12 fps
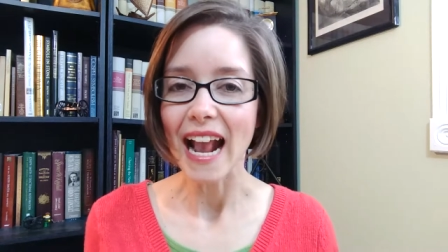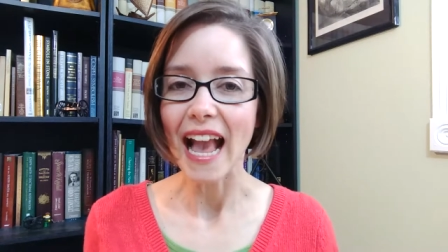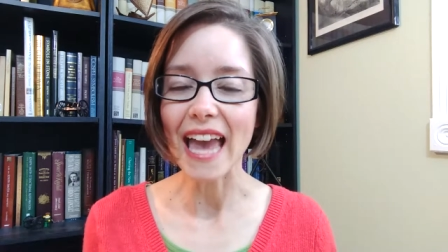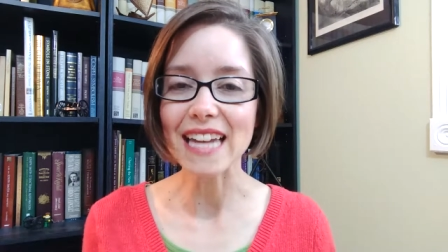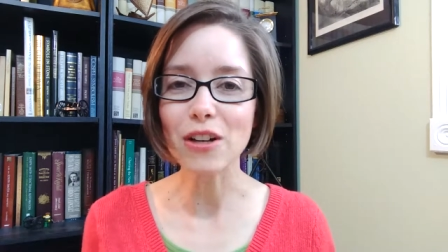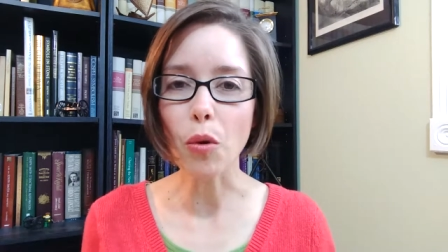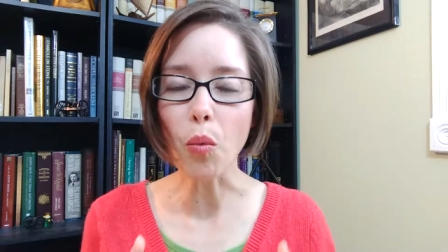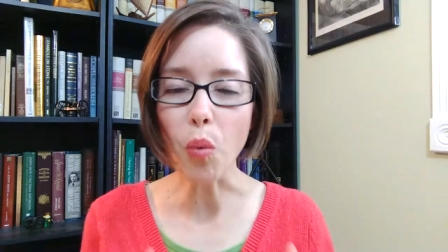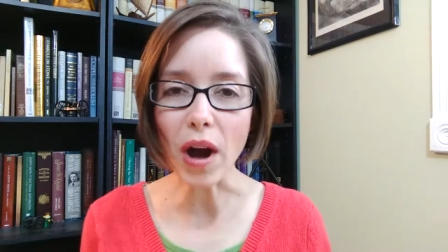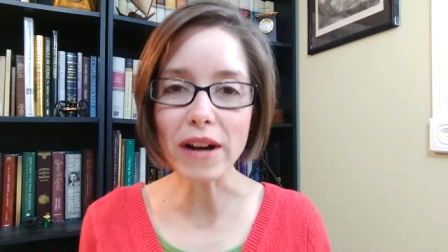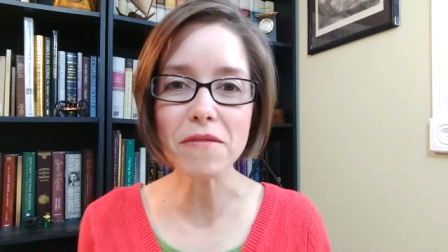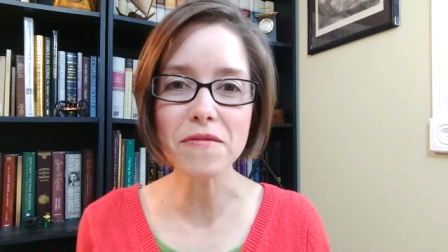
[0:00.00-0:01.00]
And
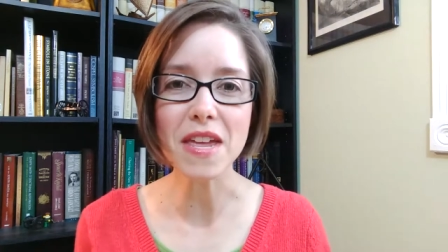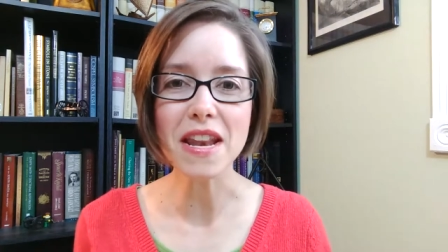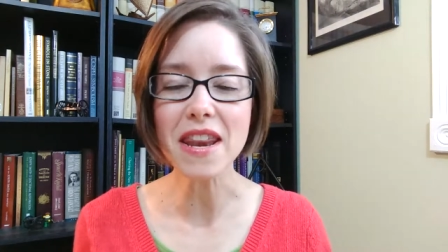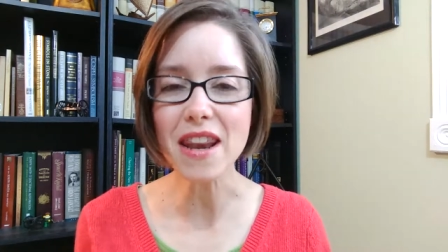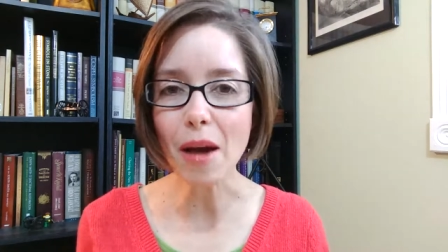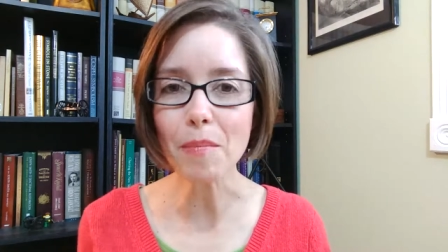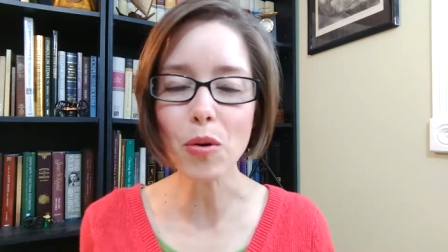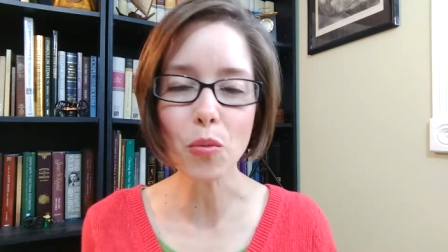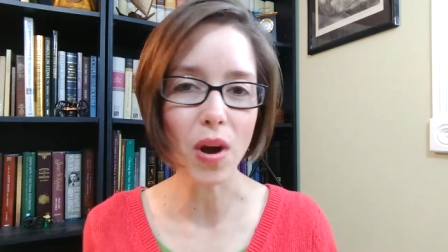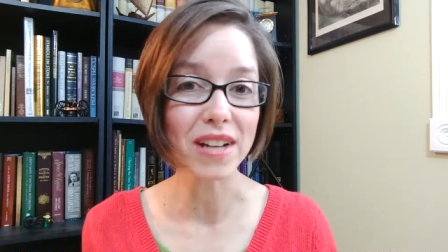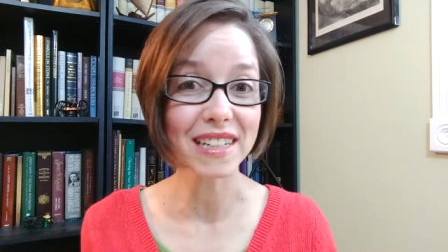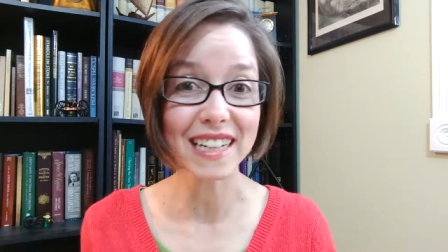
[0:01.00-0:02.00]
one of the number
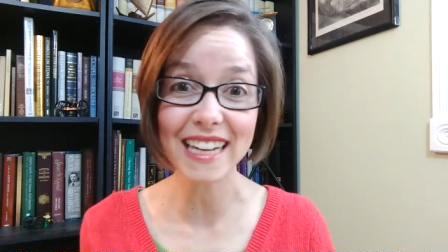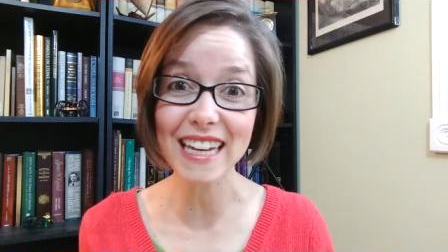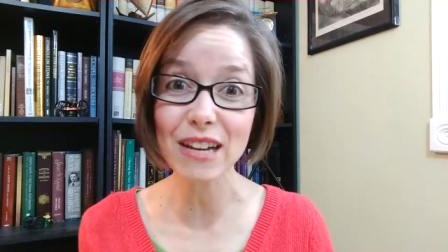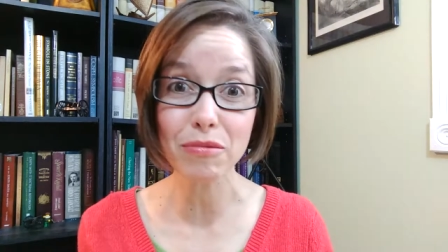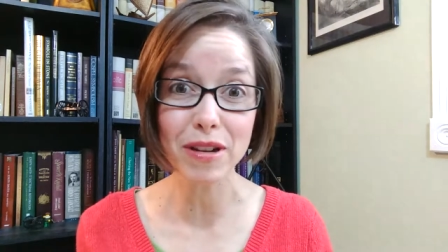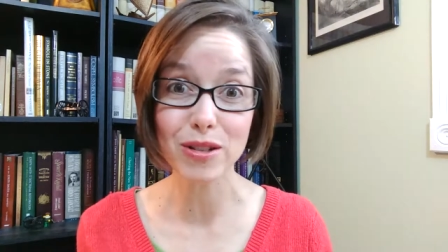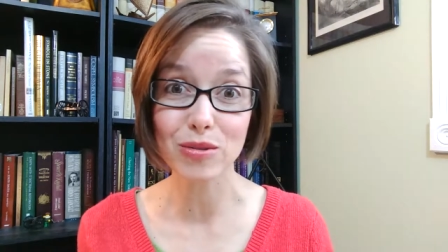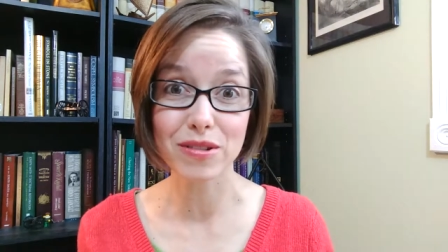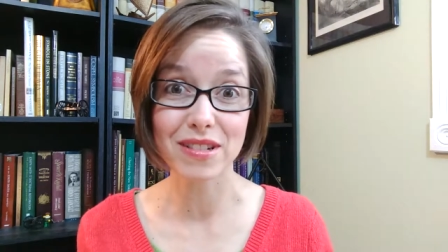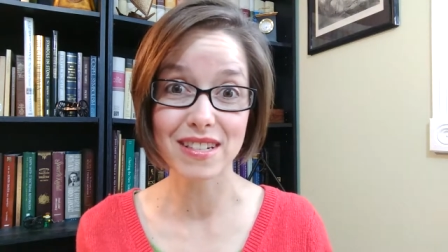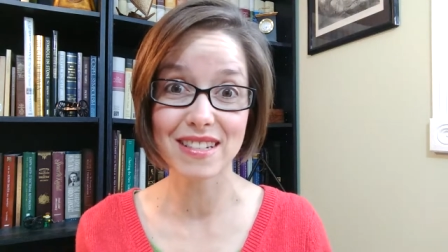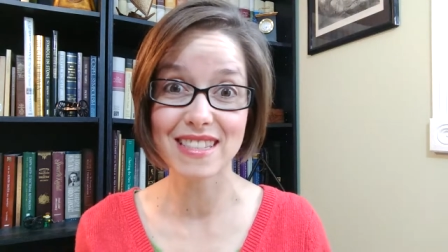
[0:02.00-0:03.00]
one key
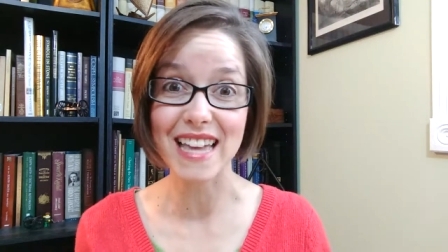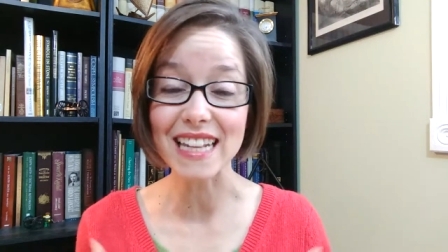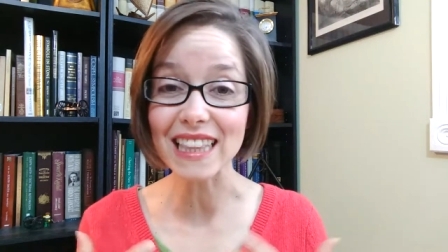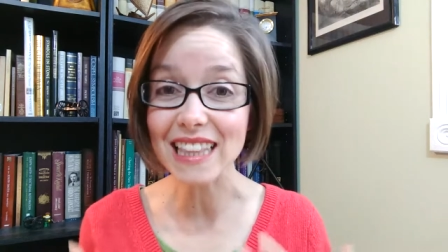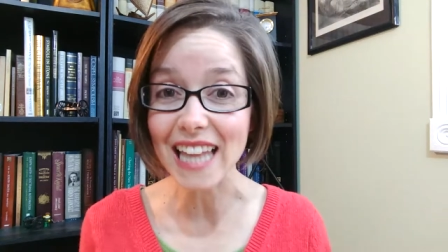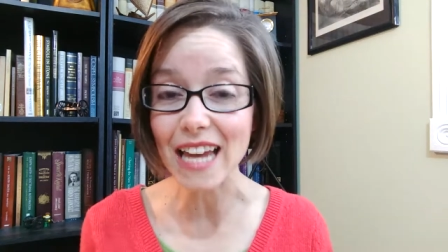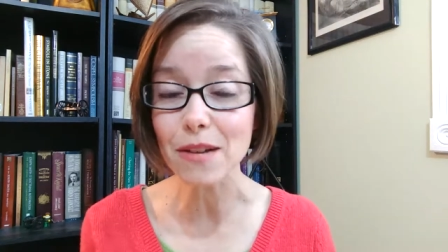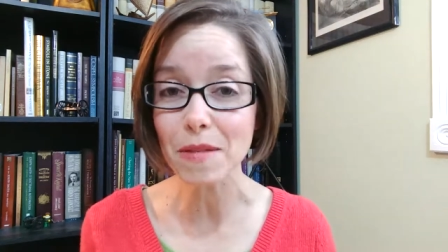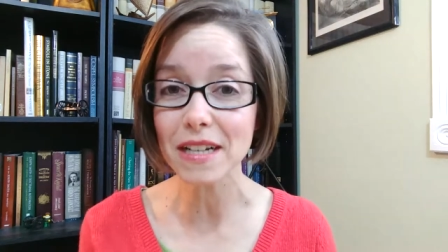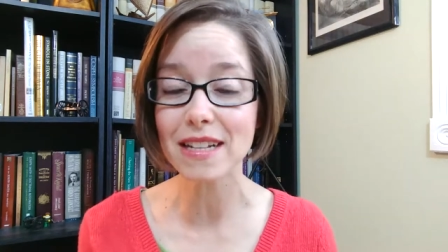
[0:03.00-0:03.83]
resources that led me